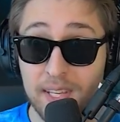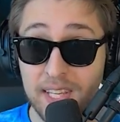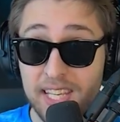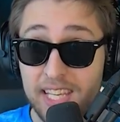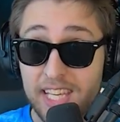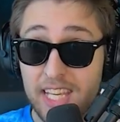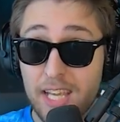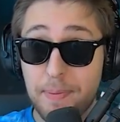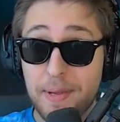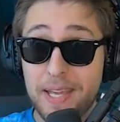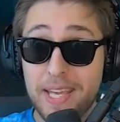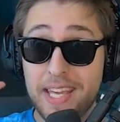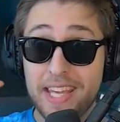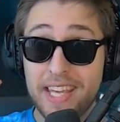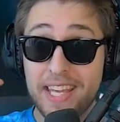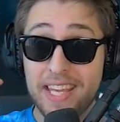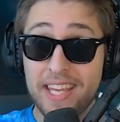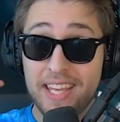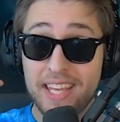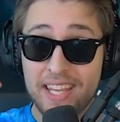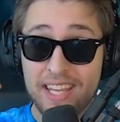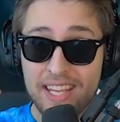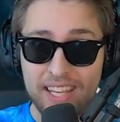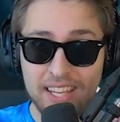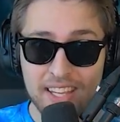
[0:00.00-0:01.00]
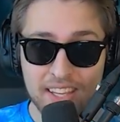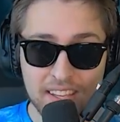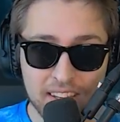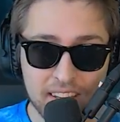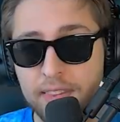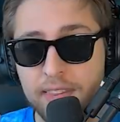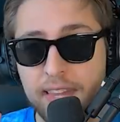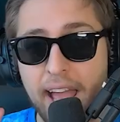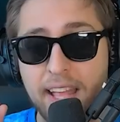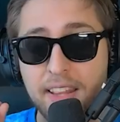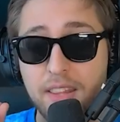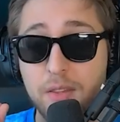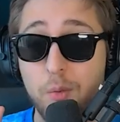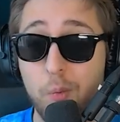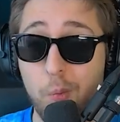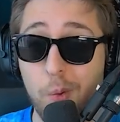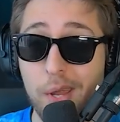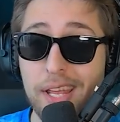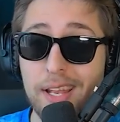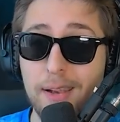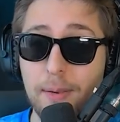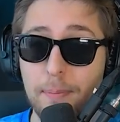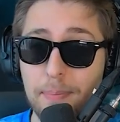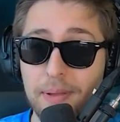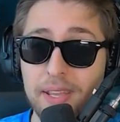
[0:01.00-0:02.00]
Yippee! That
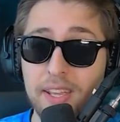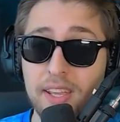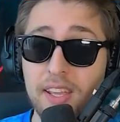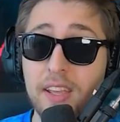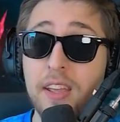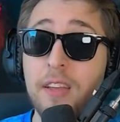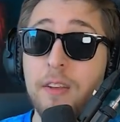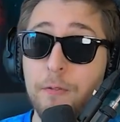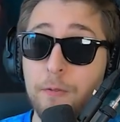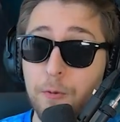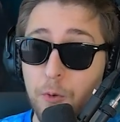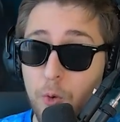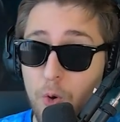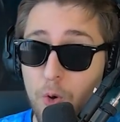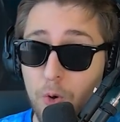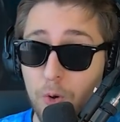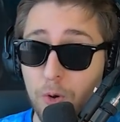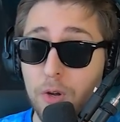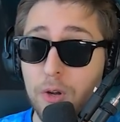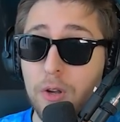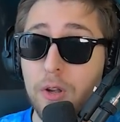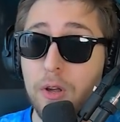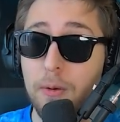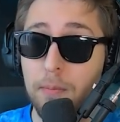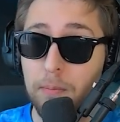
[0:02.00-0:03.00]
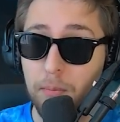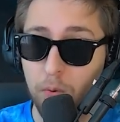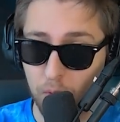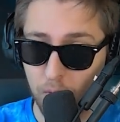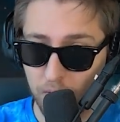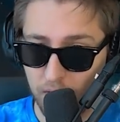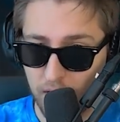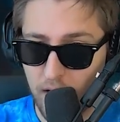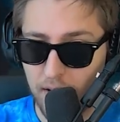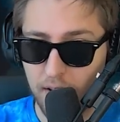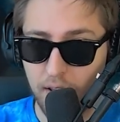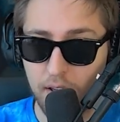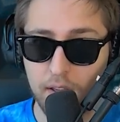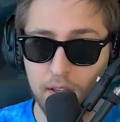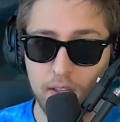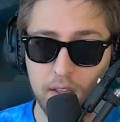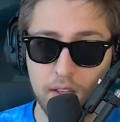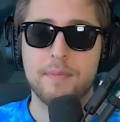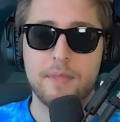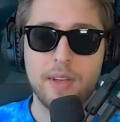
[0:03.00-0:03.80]
will be for Morgana.